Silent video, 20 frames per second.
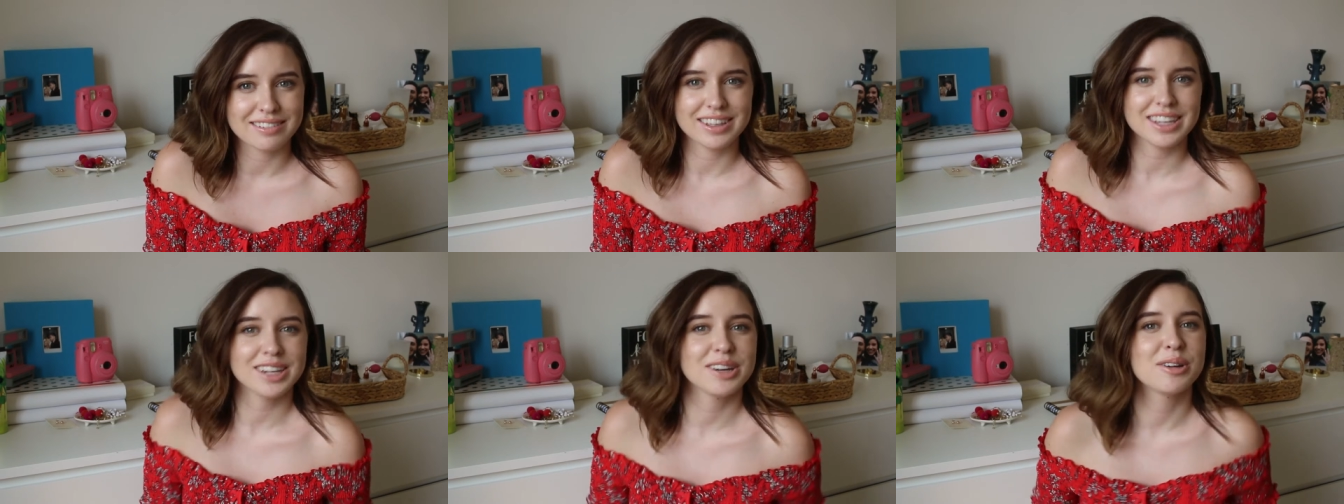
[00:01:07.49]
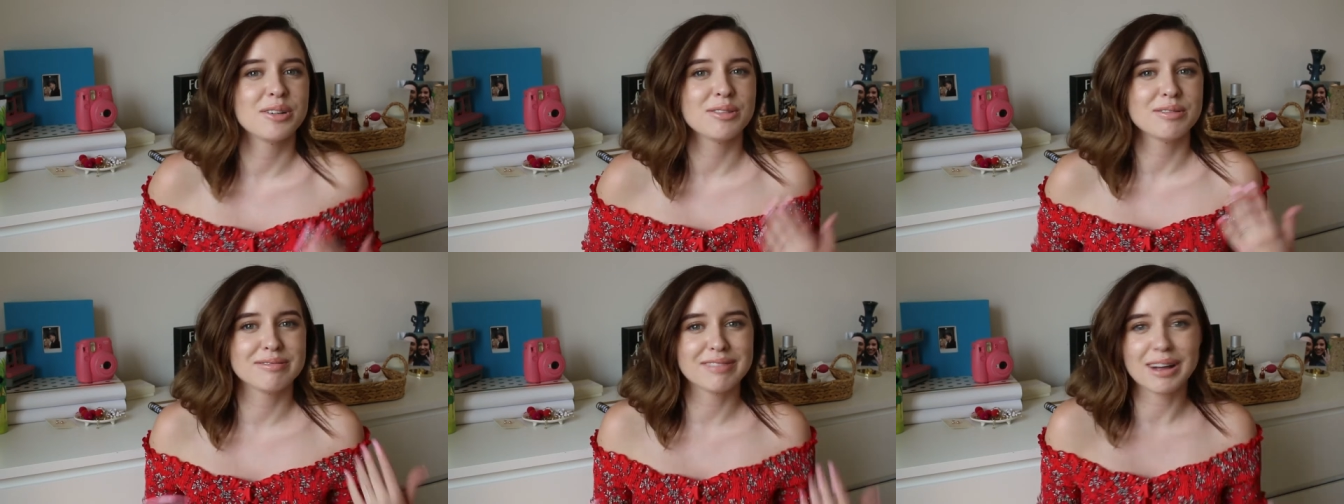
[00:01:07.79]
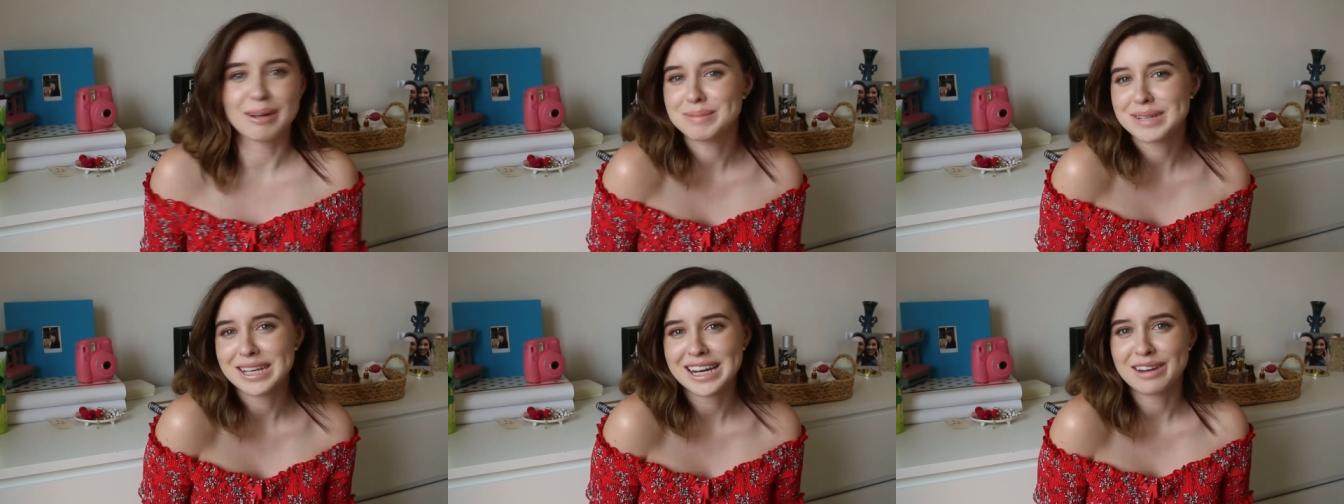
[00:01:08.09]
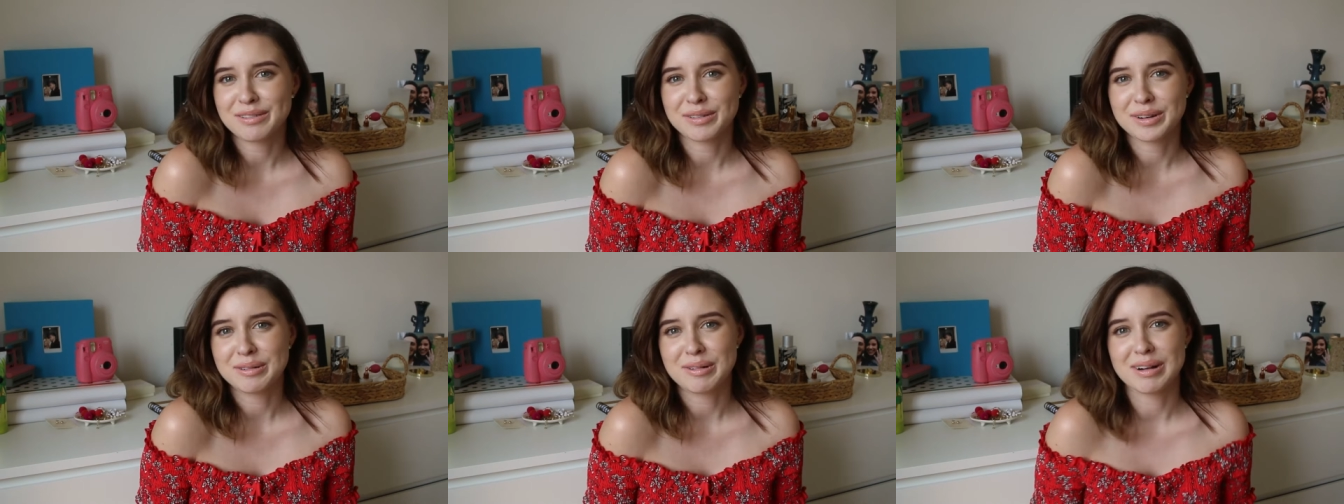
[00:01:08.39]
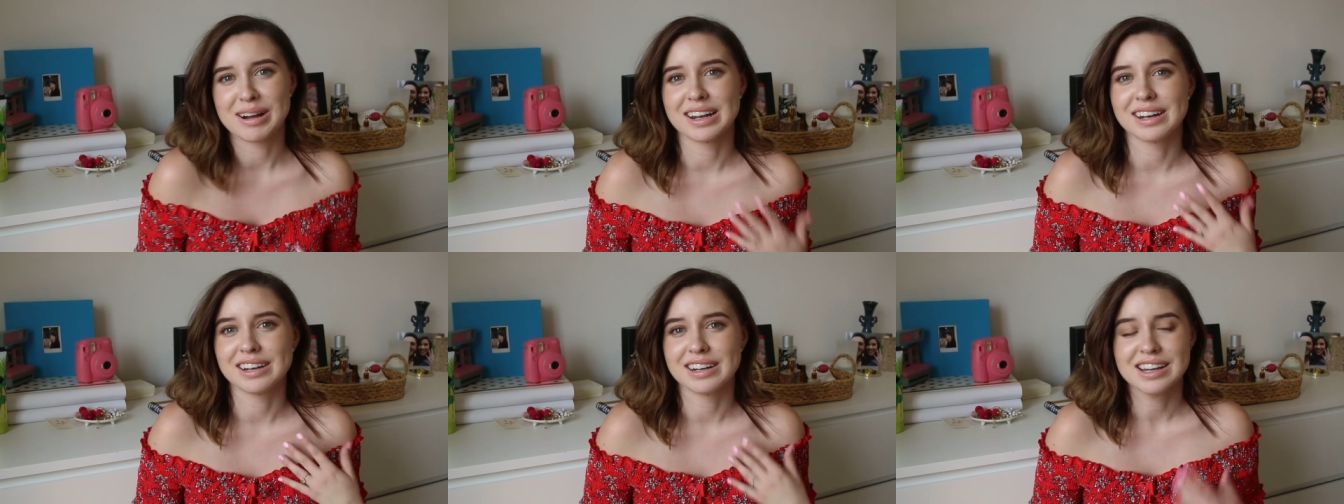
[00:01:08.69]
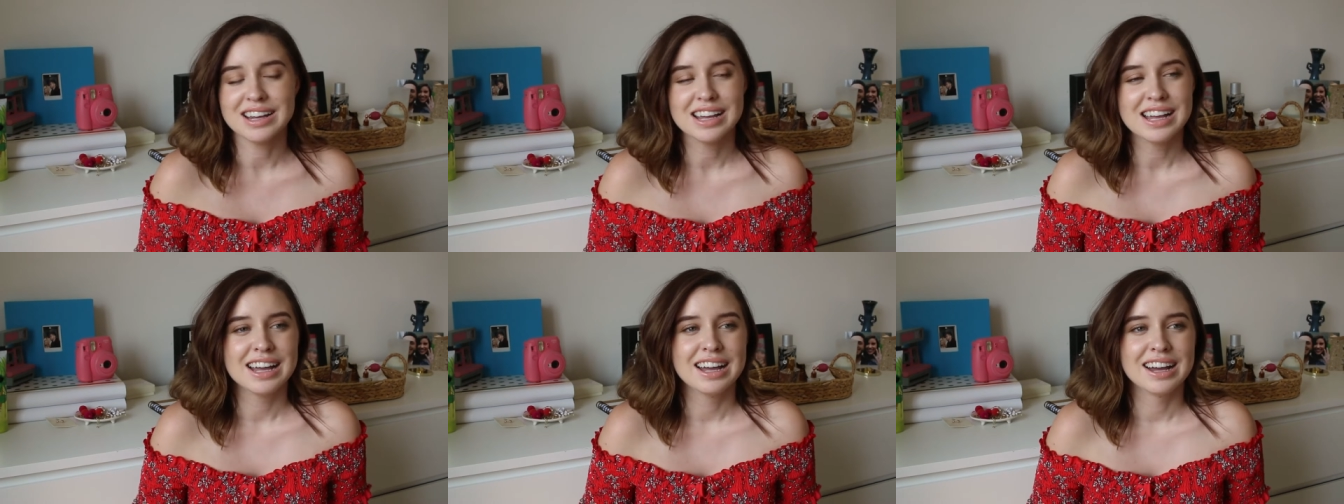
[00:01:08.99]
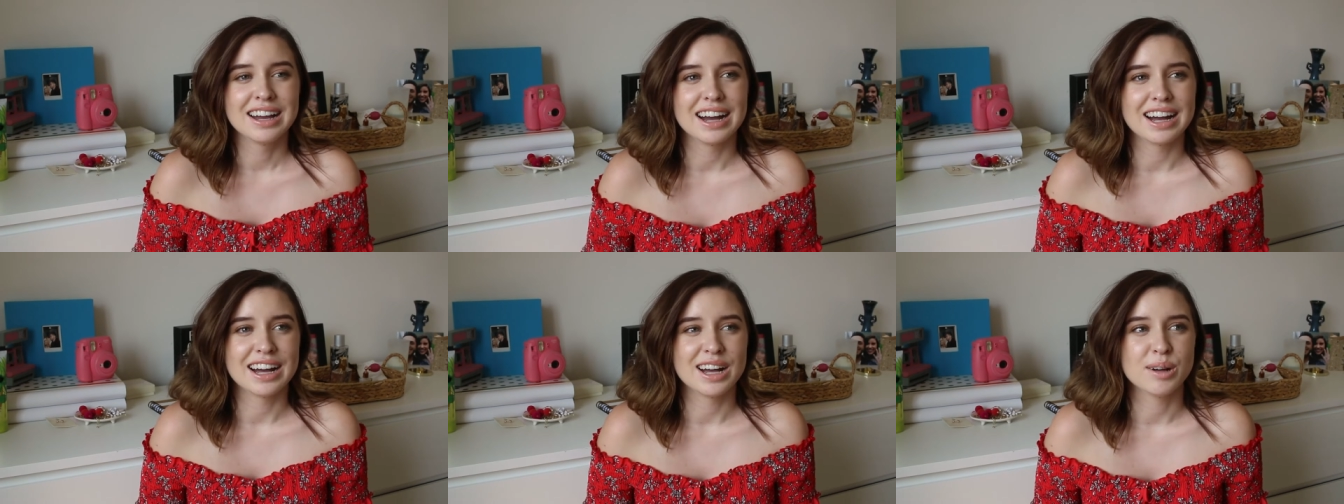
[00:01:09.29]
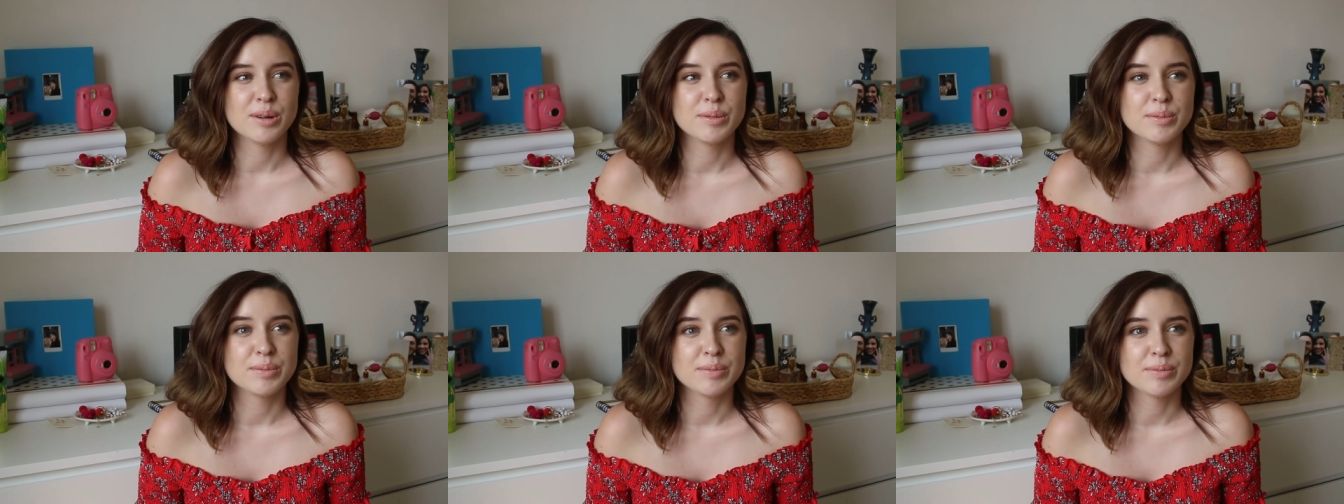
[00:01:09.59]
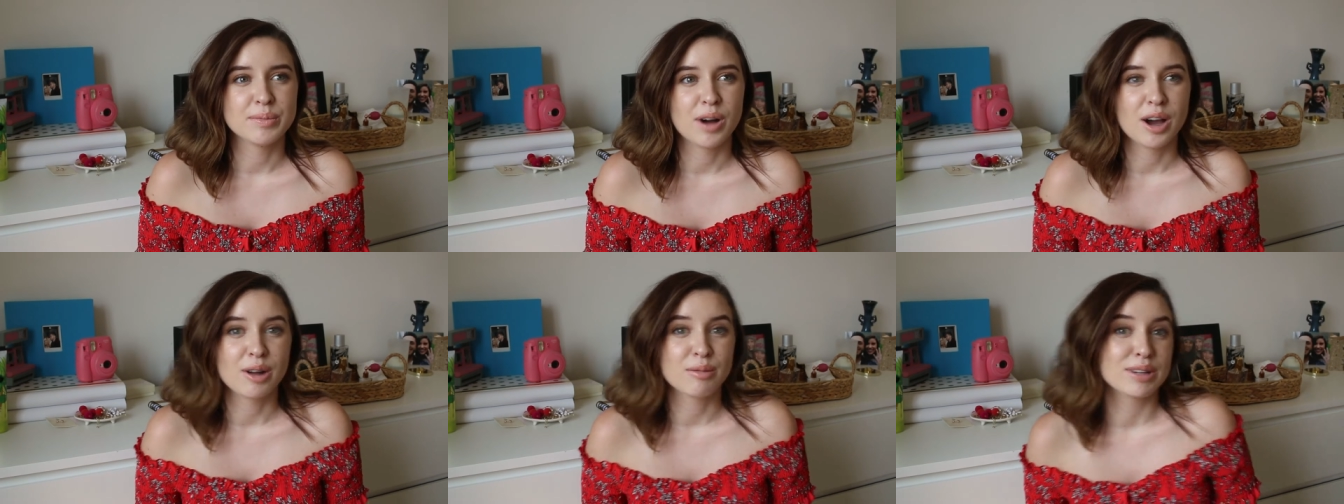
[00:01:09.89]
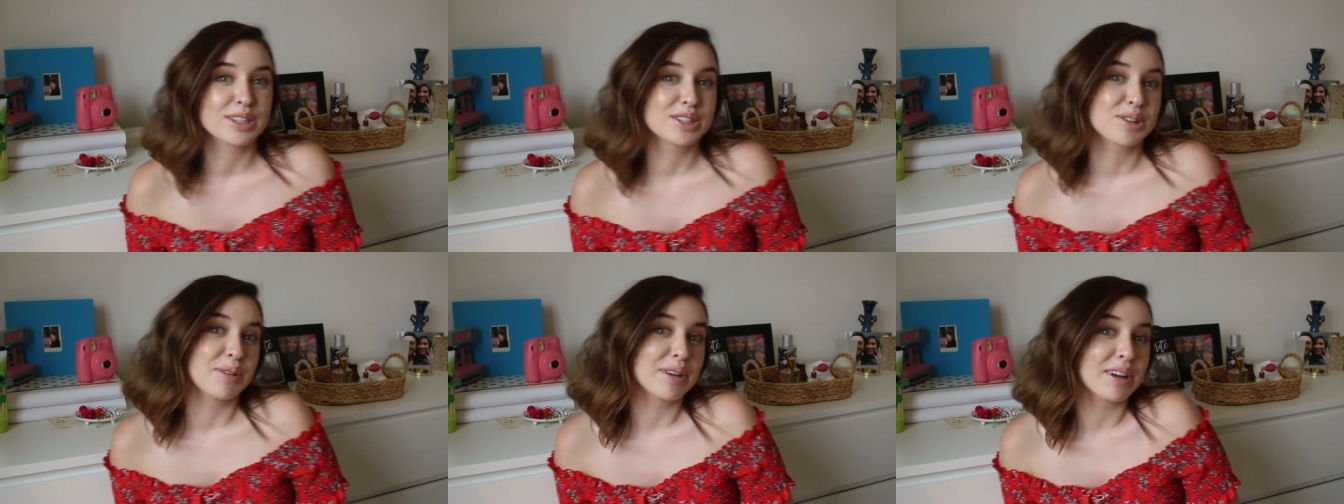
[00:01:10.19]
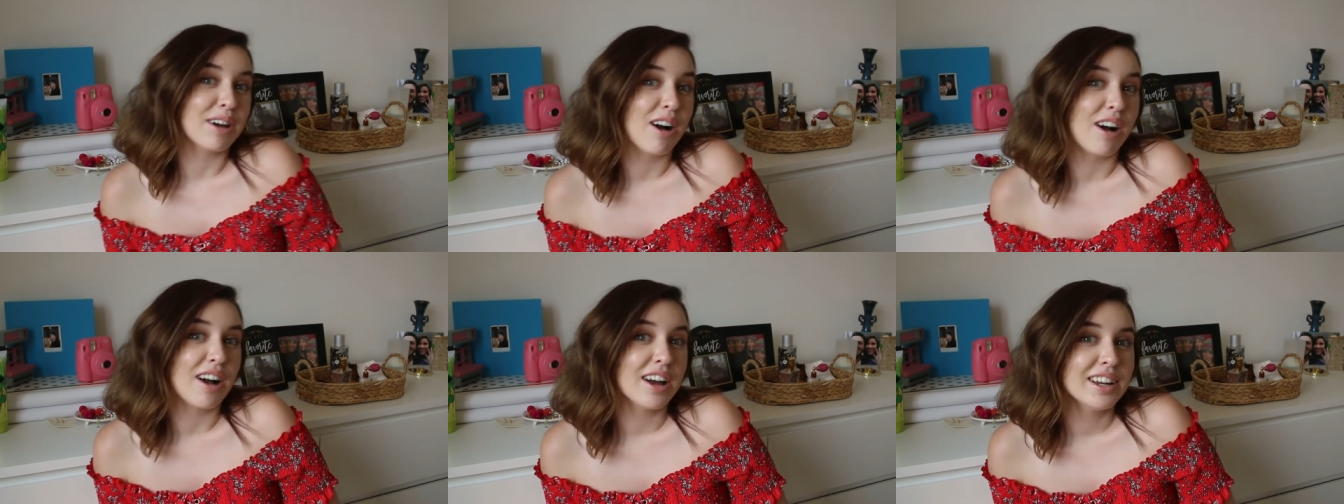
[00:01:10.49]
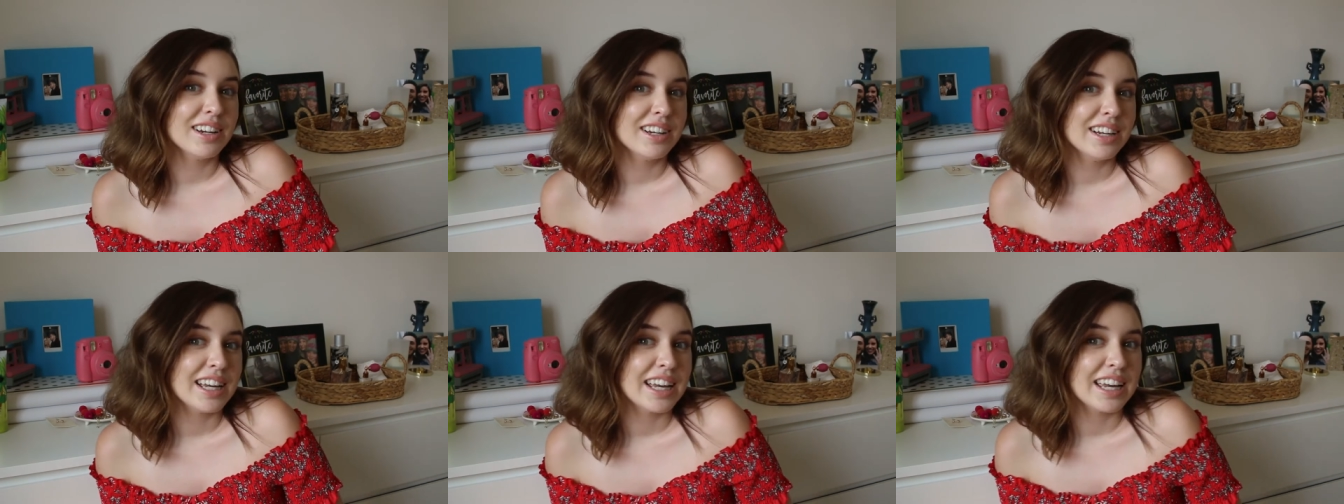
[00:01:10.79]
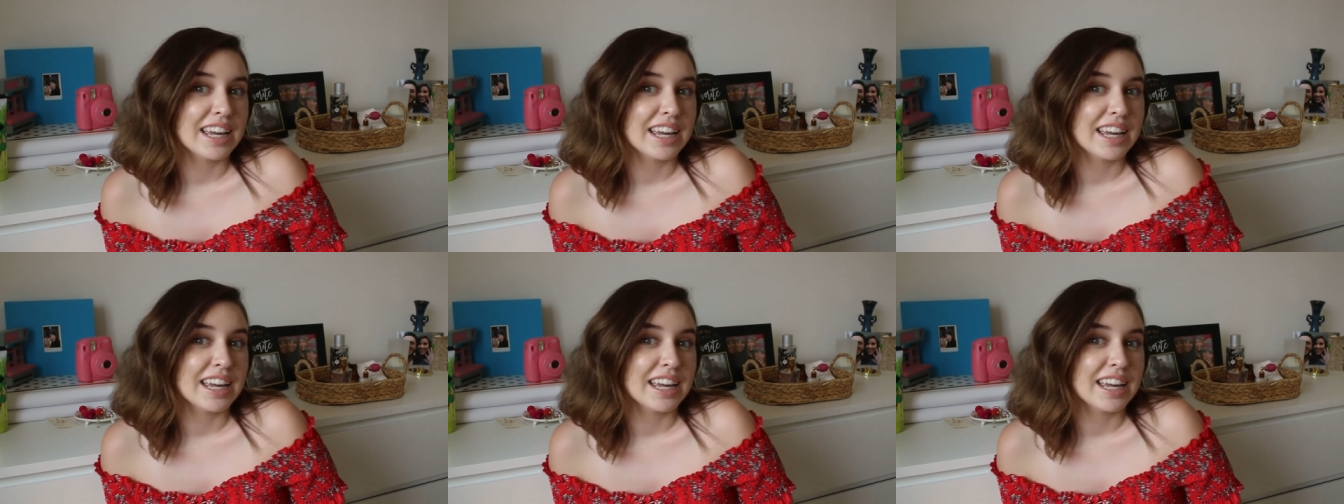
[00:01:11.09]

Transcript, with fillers: you know, update everyone on what's going on.